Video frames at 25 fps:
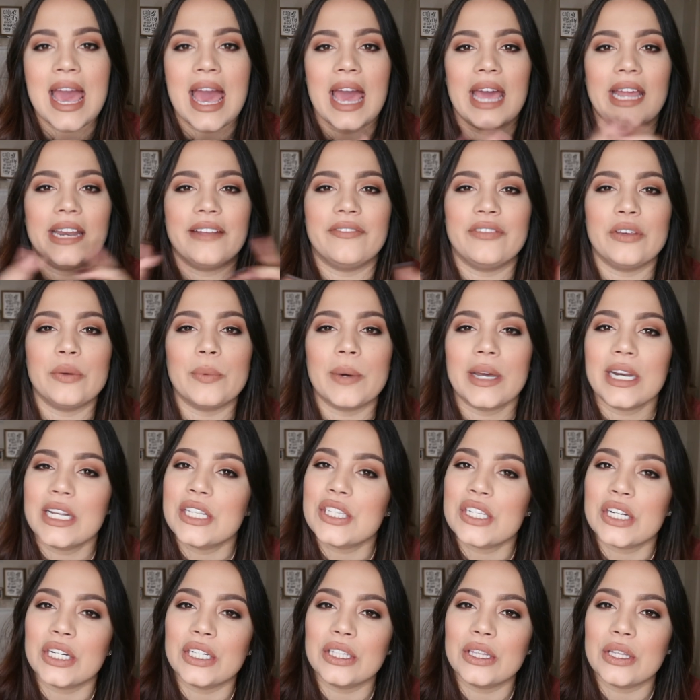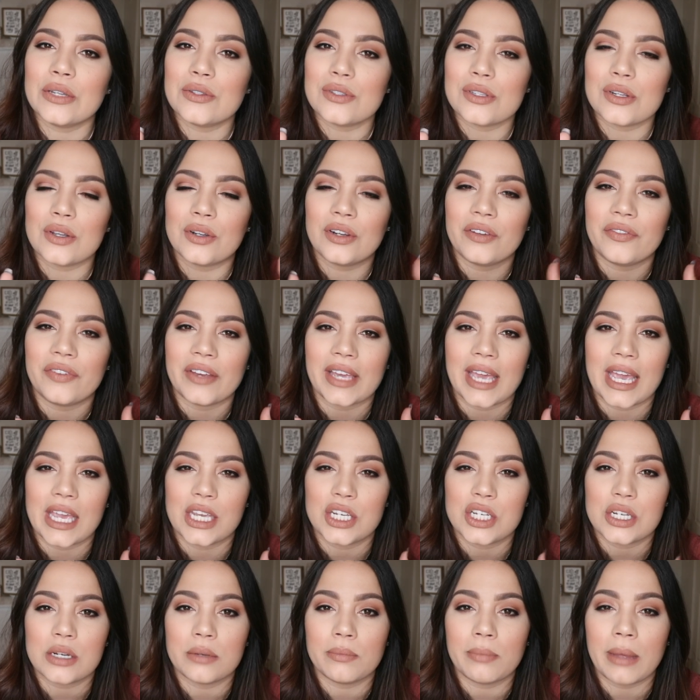And if you want to turn those
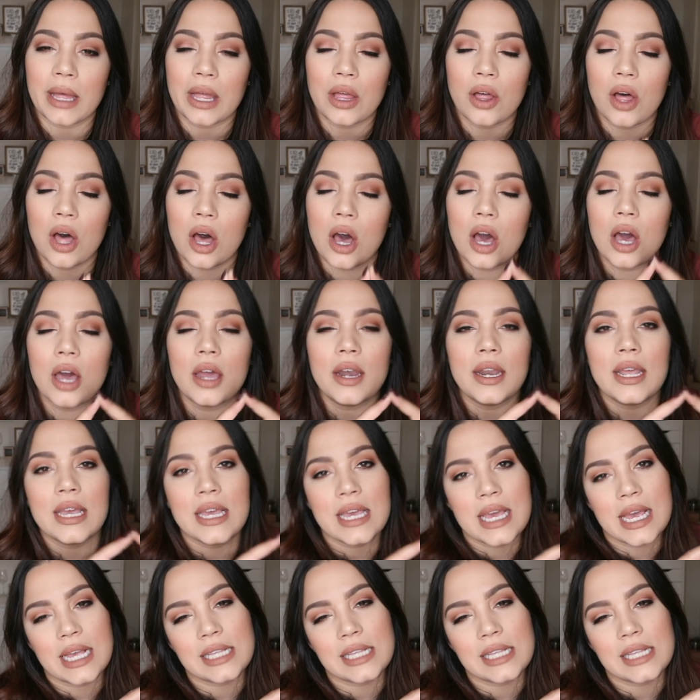notification bell on,